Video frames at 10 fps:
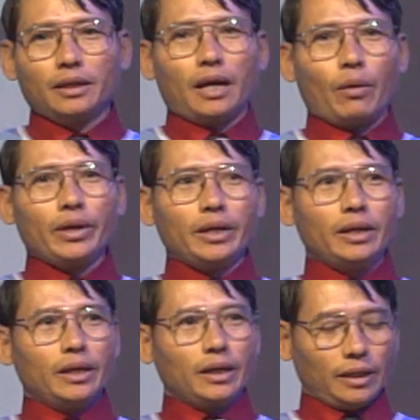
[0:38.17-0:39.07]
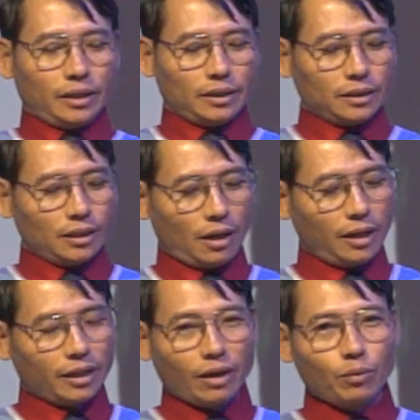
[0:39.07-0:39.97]
Are we all
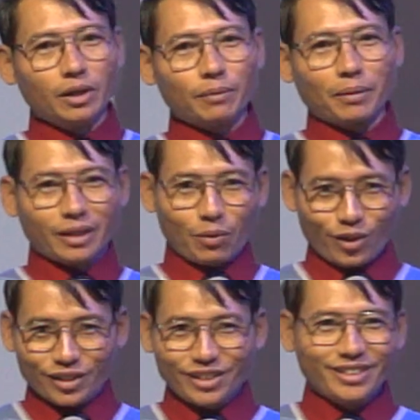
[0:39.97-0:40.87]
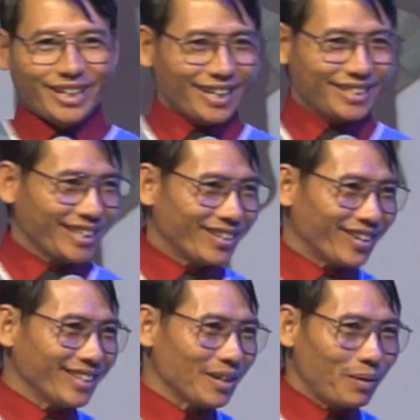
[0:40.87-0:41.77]
it's our left as our TV case calling
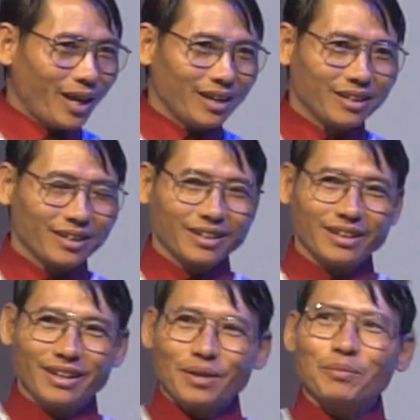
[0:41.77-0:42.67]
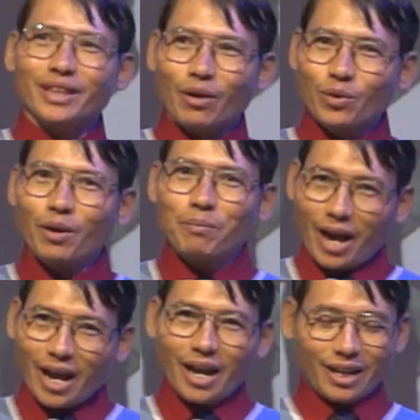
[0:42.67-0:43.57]
the plaller, the Sawi or Ba,
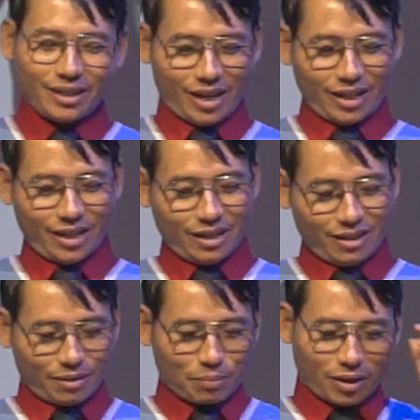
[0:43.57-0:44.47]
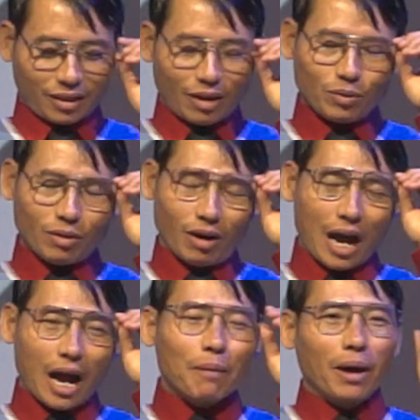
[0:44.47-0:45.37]
Nakin and the Sawi or
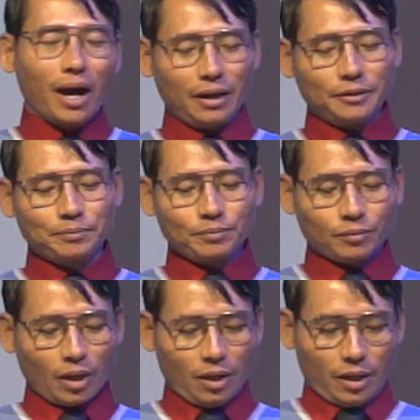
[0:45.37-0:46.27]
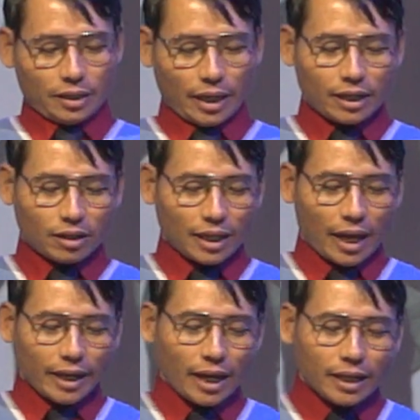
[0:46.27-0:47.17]
Abba. Nakin at
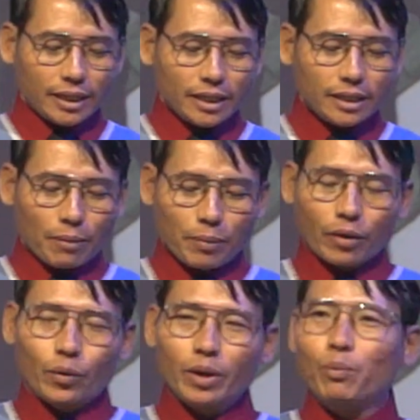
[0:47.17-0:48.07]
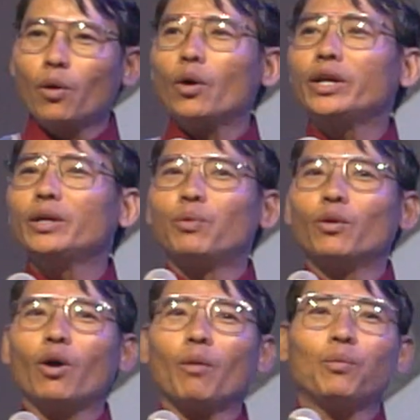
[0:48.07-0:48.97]
Elijah, I may creep poor, he
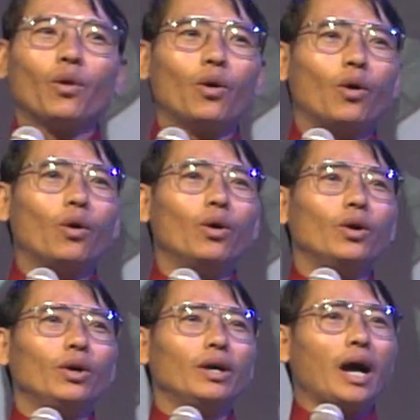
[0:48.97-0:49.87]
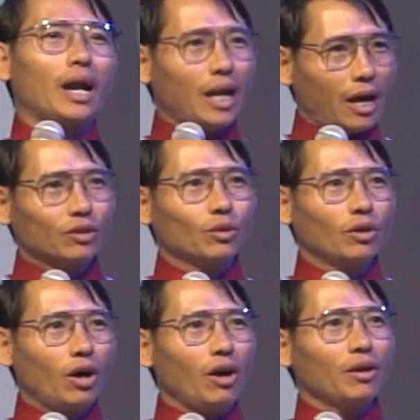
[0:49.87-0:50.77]
poke up poor, alas or
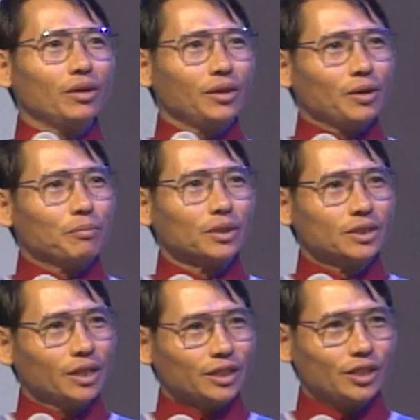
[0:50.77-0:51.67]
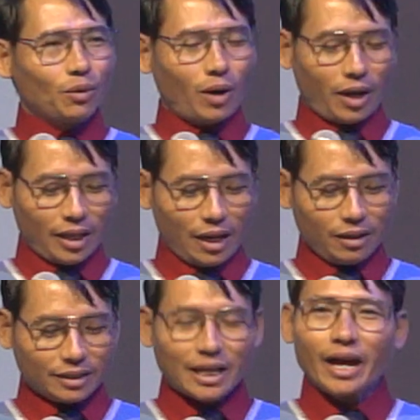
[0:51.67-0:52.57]
up, but you are the
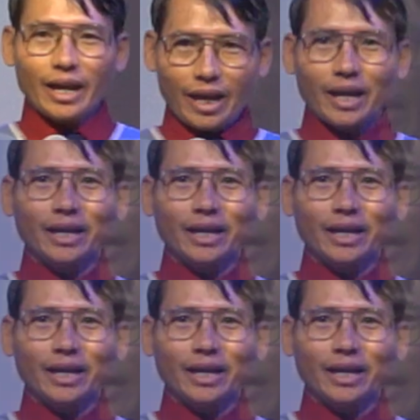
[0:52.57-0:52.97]
letter, eh?